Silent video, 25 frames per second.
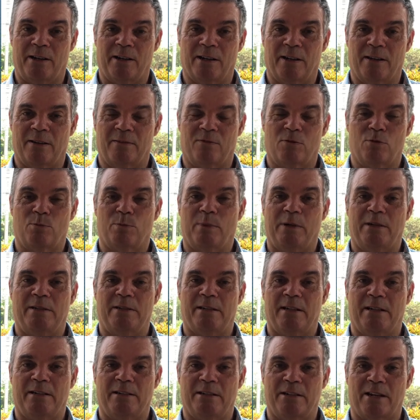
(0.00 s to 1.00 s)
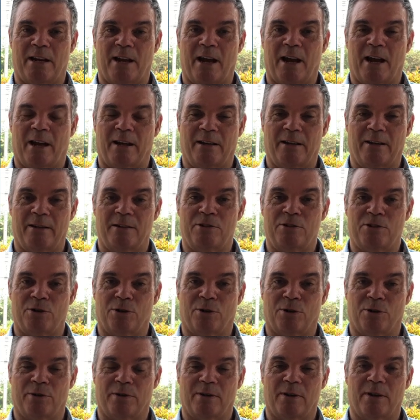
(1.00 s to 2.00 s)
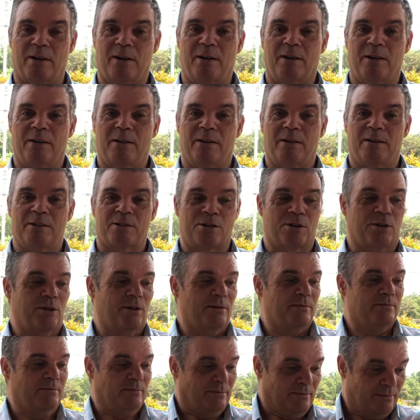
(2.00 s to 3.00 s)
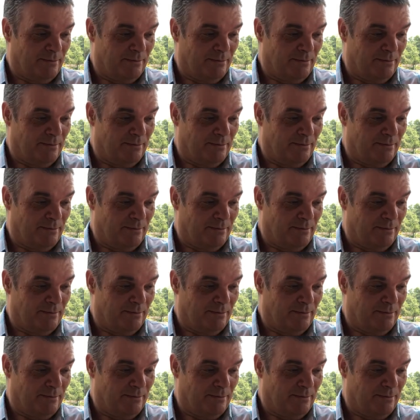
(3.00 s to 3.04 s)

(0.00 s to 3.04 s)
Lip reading: curve with me DJI drone. So